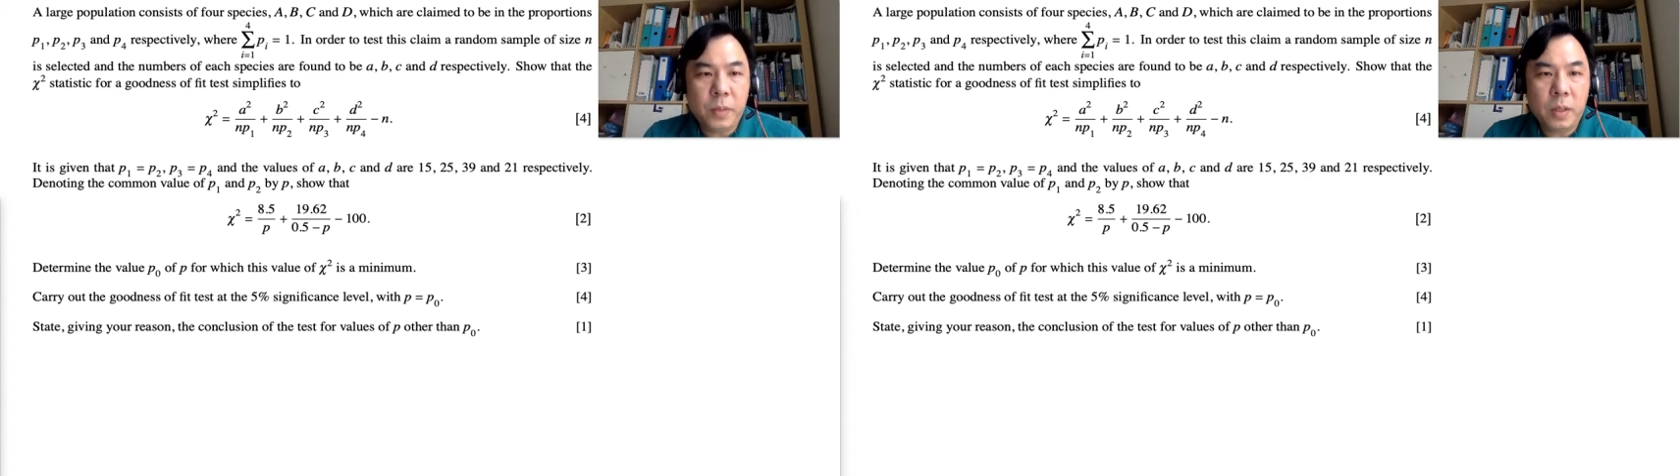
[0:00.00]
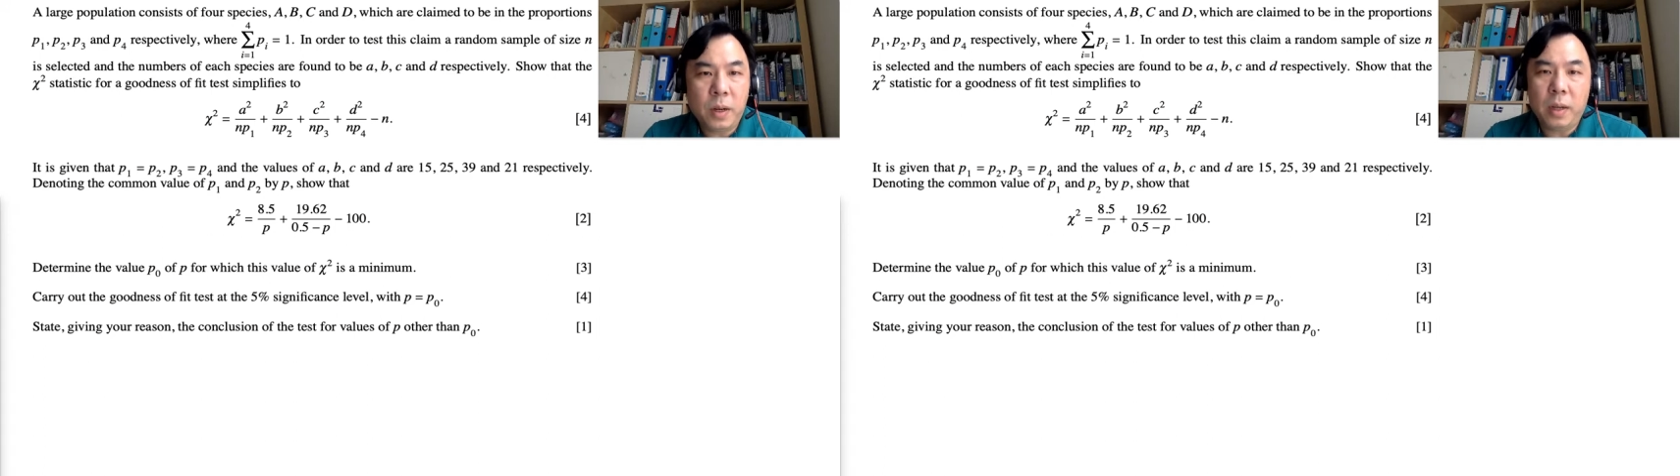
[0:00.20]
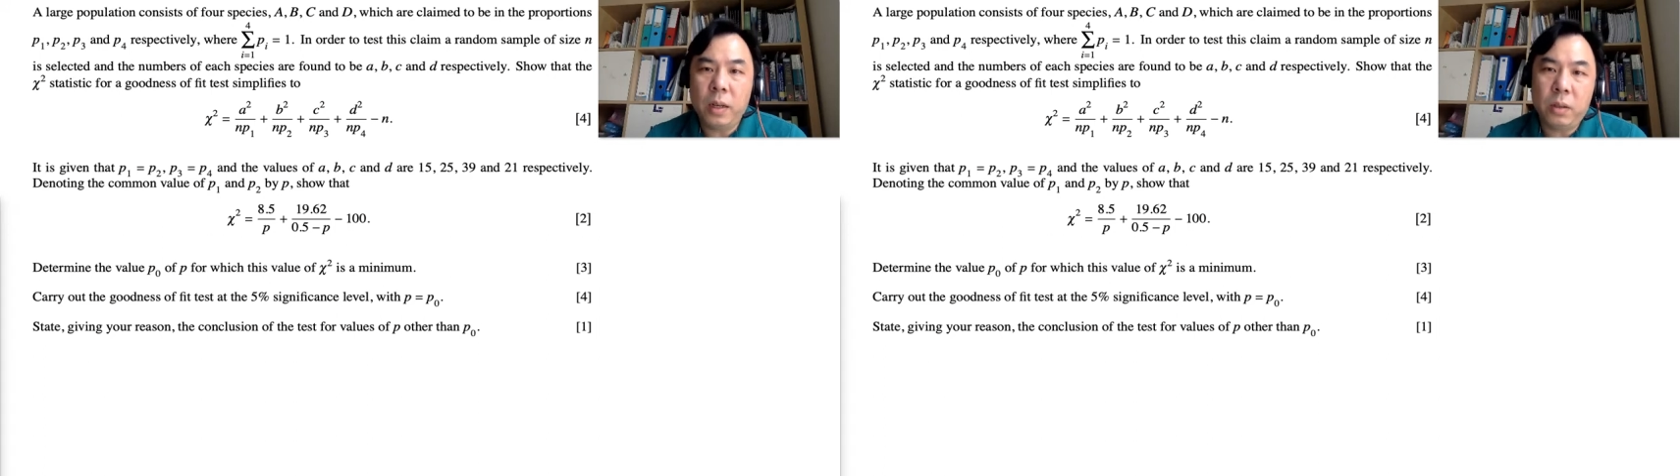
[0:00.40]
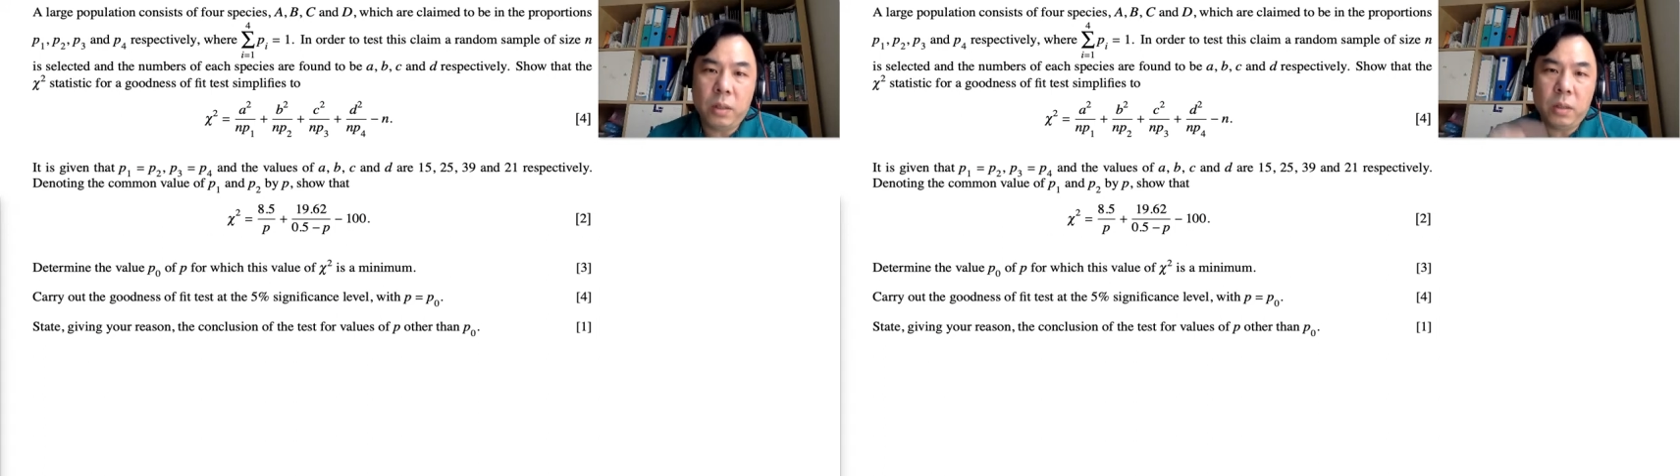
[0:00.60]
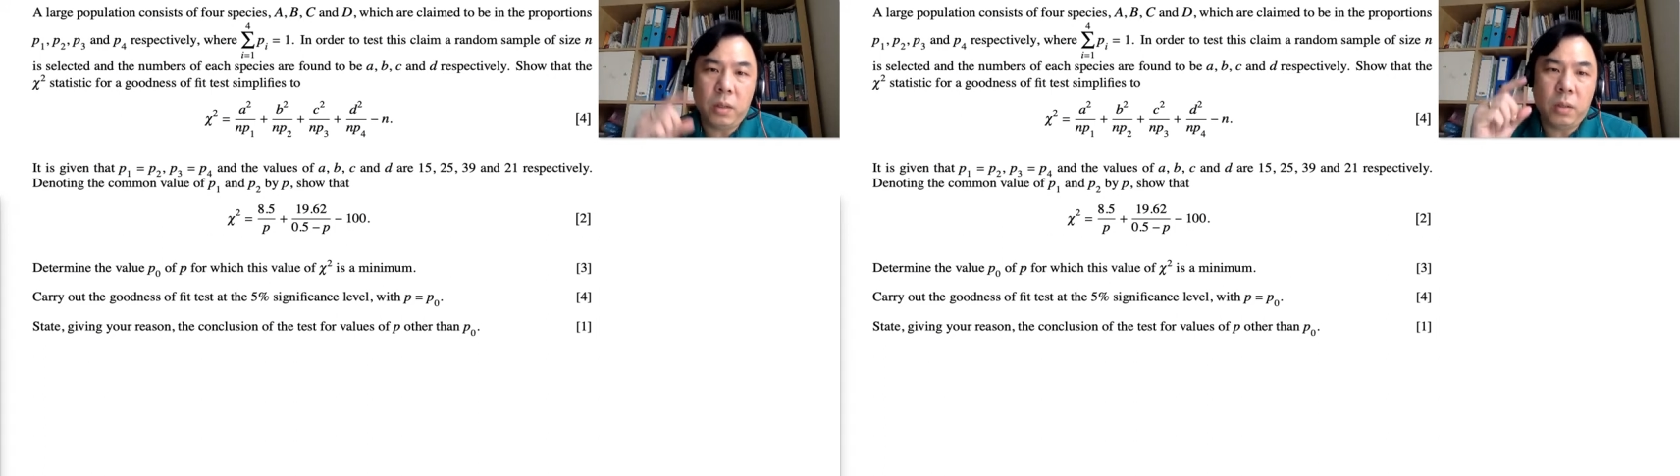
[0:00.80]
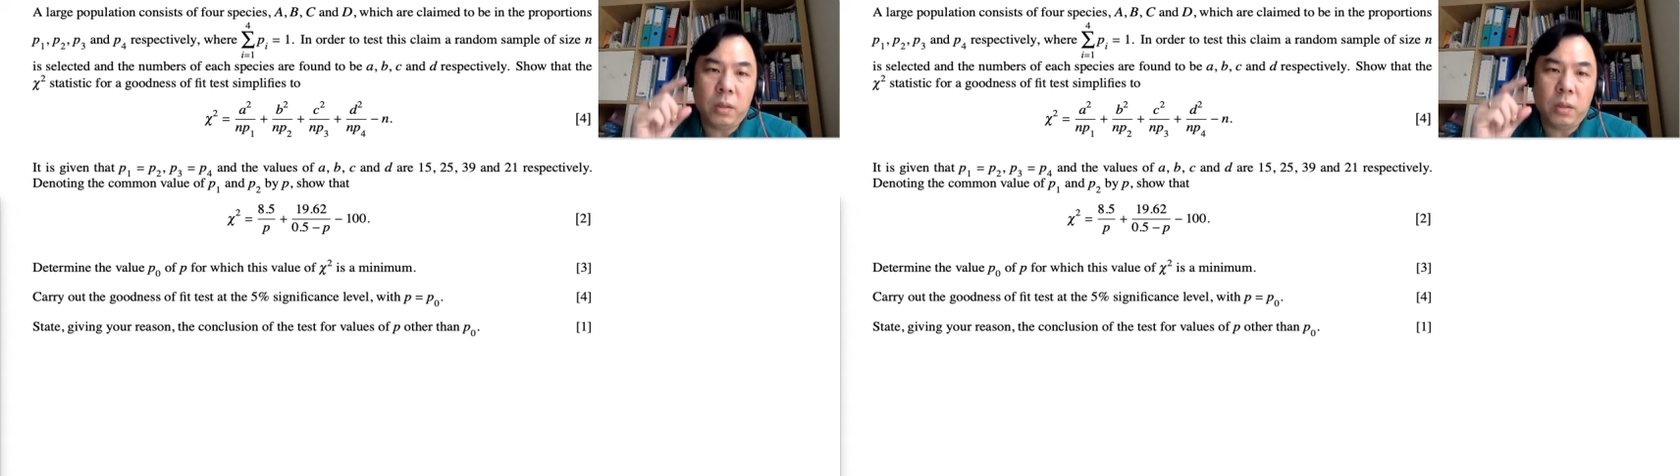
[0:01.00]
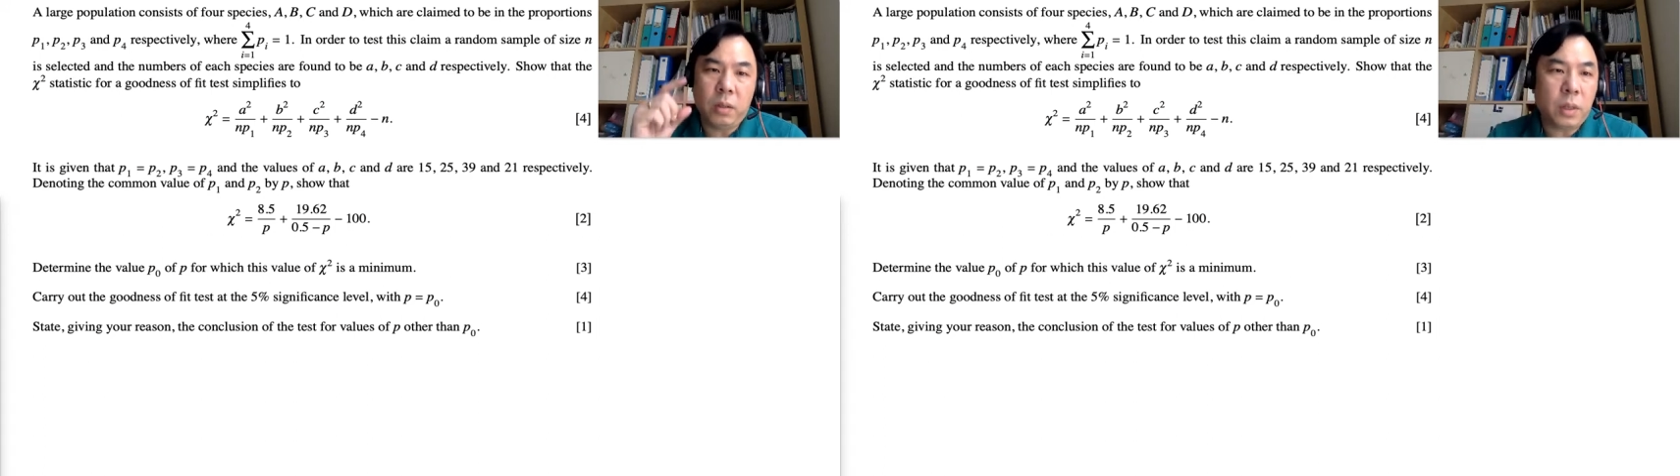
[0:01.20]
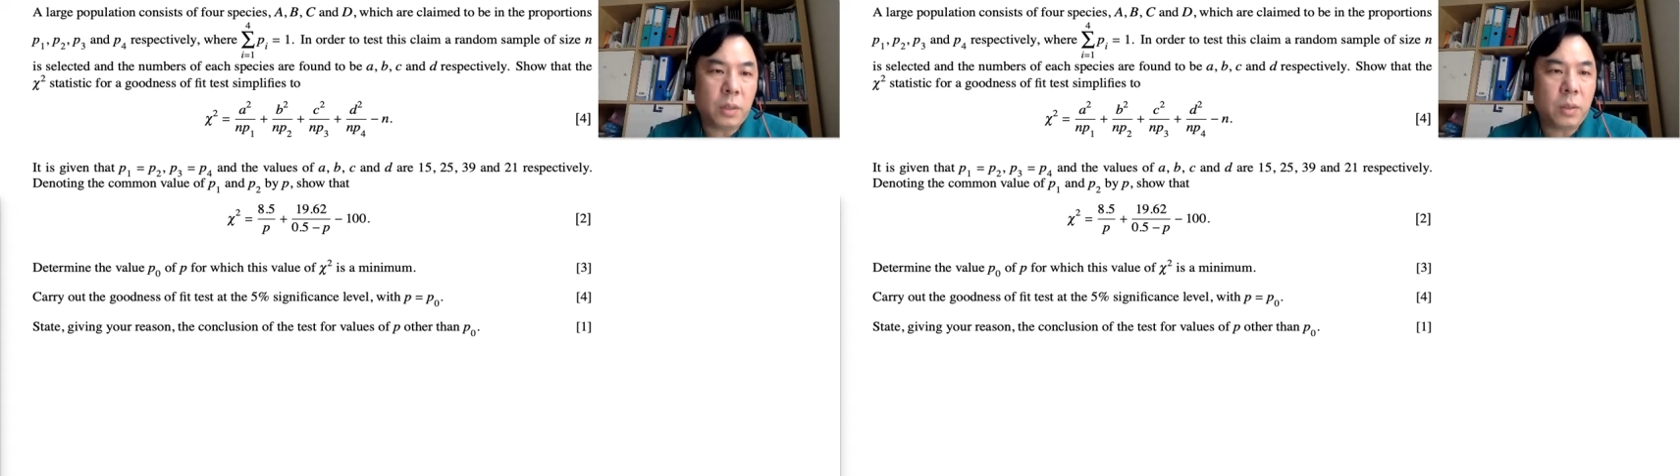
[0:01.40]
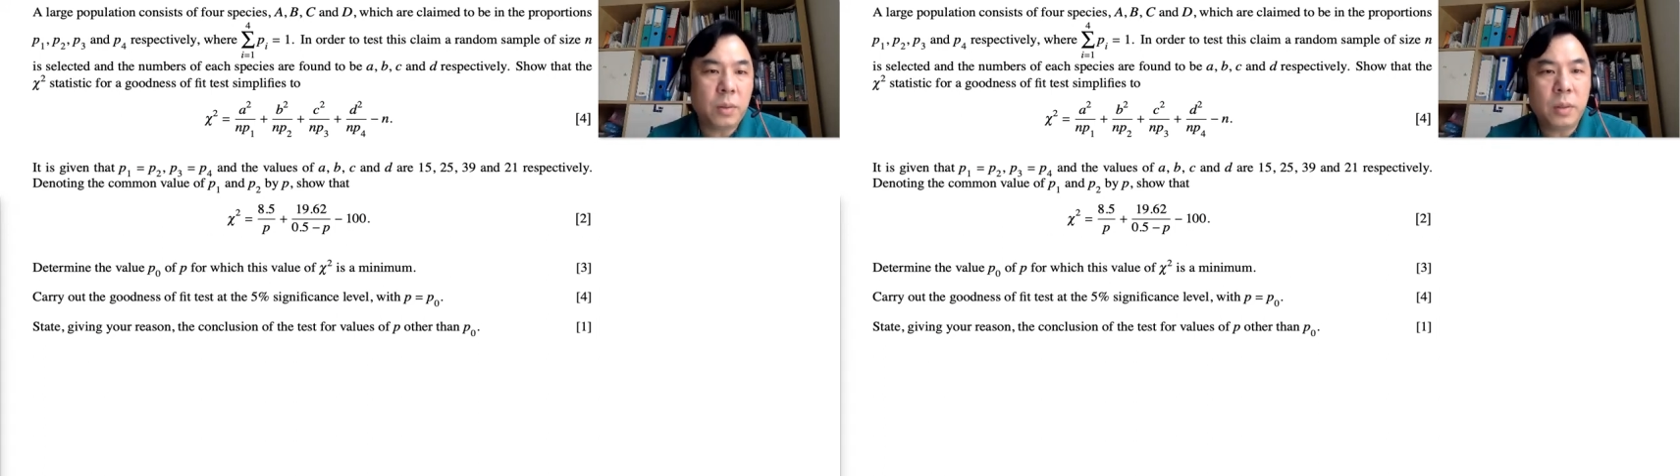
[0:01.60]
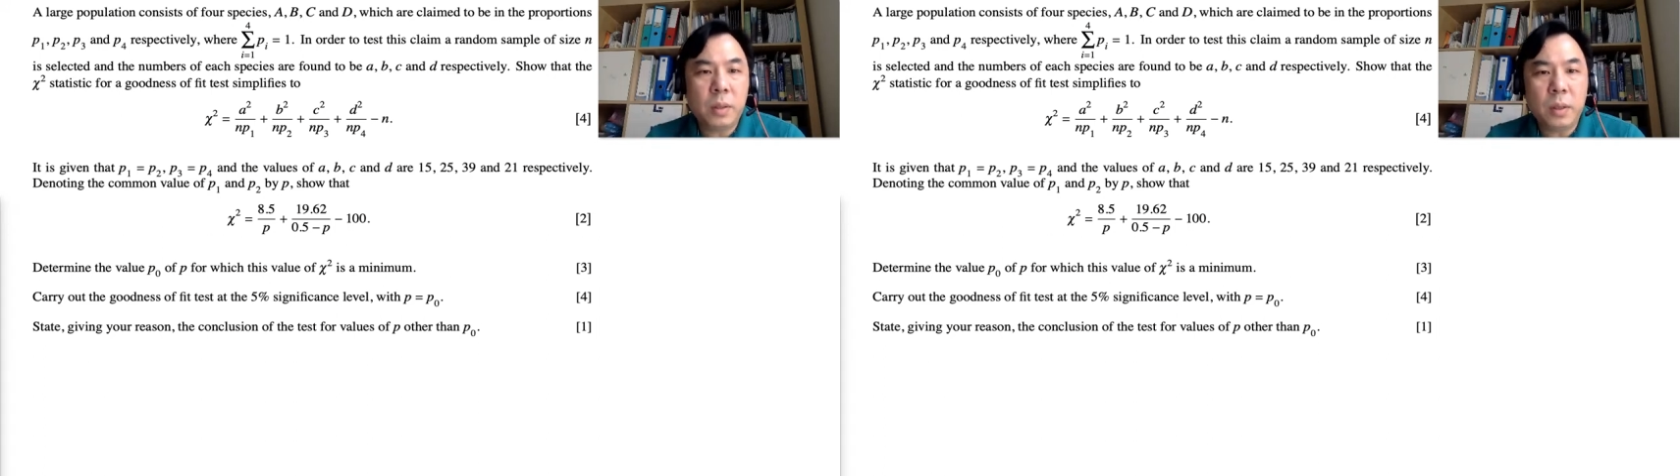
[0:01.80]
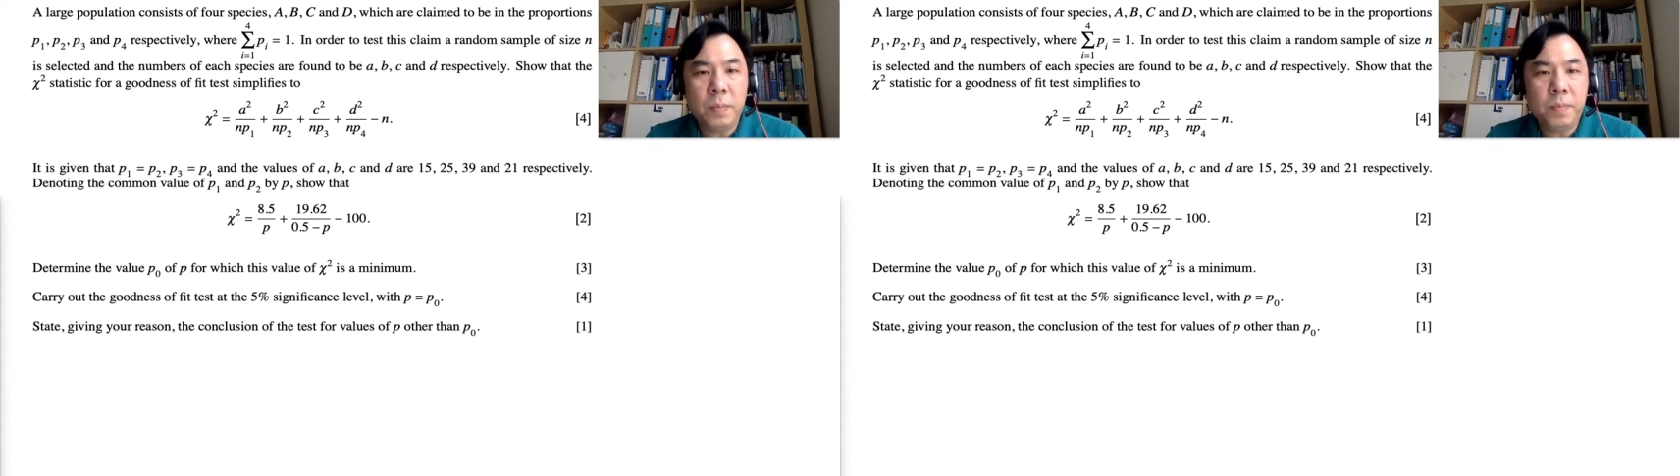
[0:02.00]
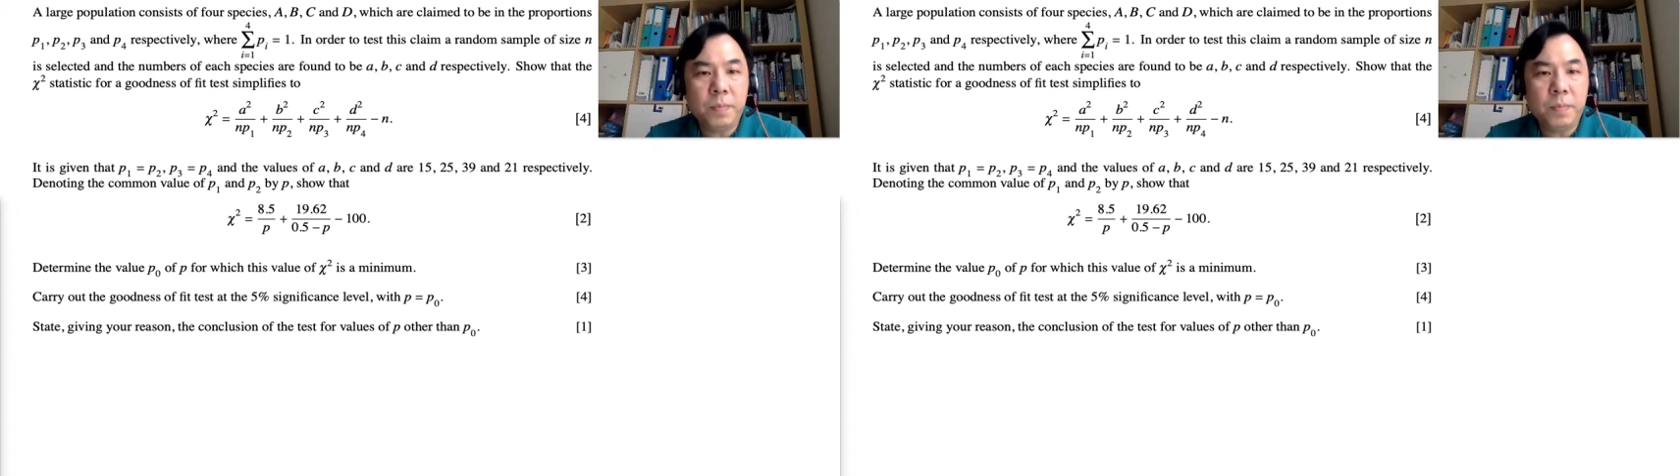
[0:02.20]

Right, now that's our first section. Right?